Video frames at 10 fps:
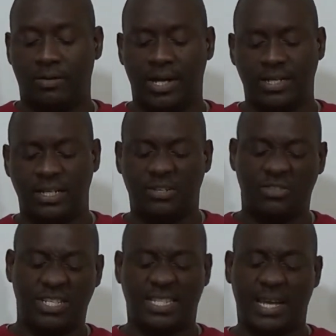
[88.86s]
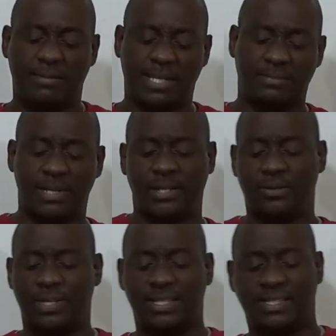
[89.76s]
Right? 3 times as many
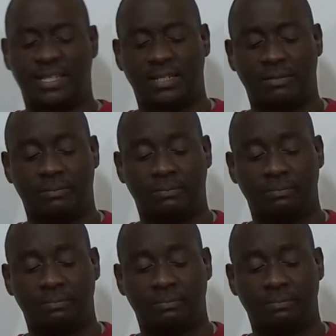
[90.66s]
cookies as Lyn.